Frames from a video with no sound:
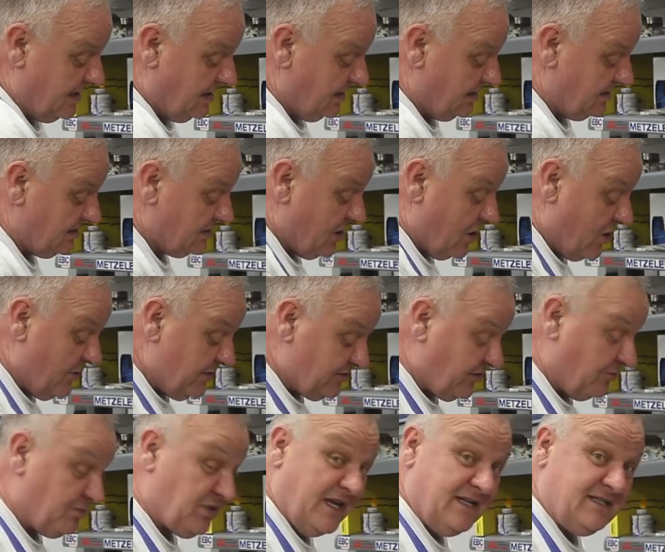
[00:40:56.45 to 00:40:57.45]
So always
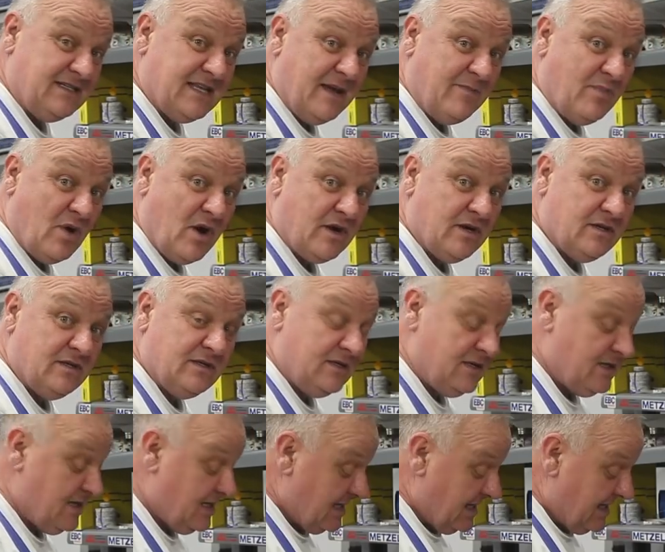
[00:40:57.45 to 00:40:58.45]
replace that part.
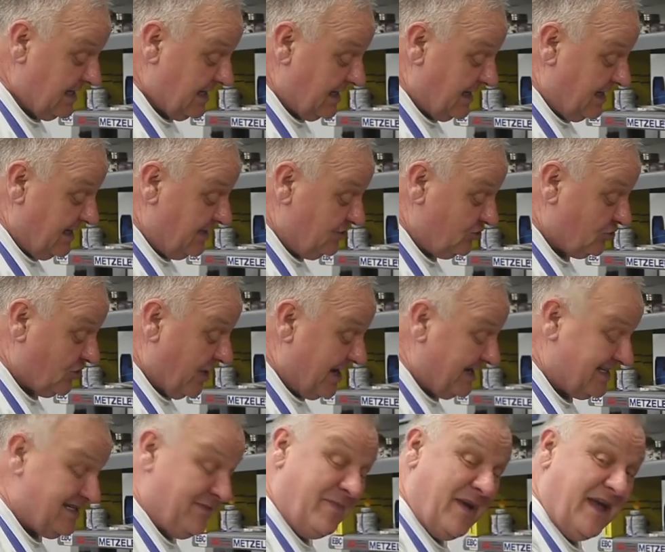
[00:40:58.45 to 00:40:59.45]
Try
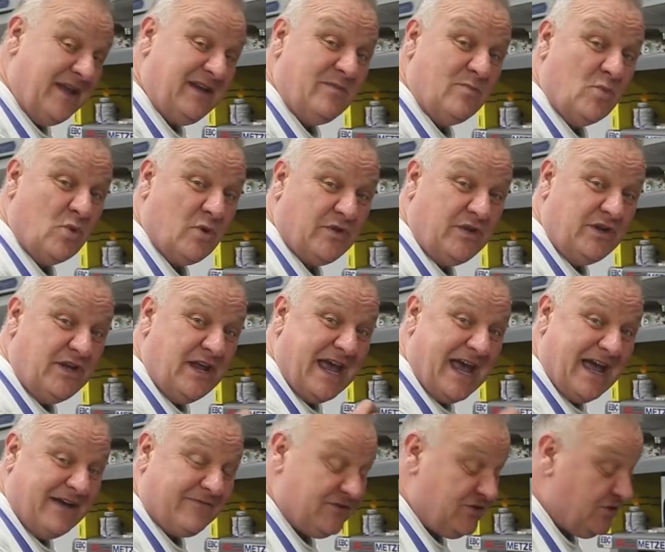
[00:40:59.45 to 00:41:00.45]
not to bend it more than you
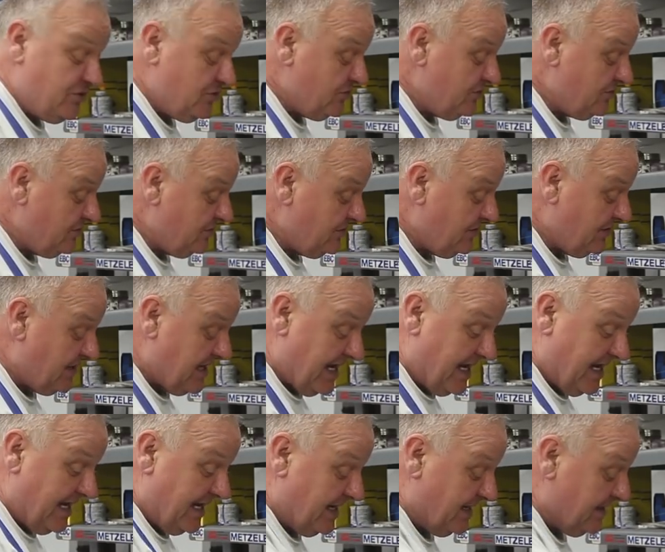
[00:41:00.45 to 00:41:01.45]
have to.
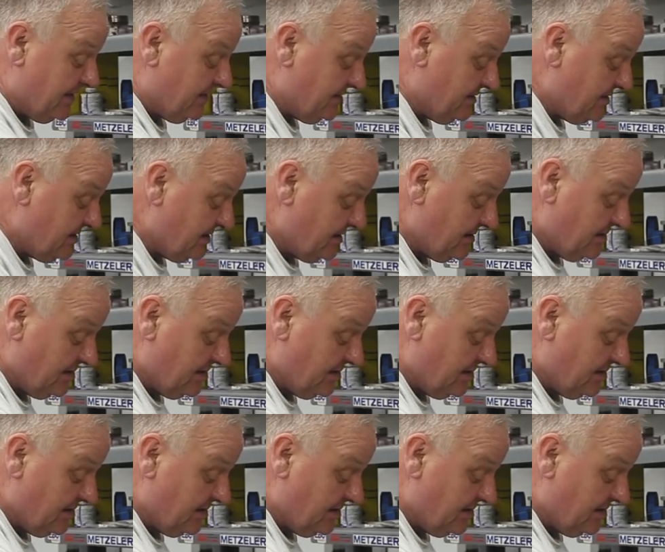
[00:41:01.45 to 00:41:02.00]
And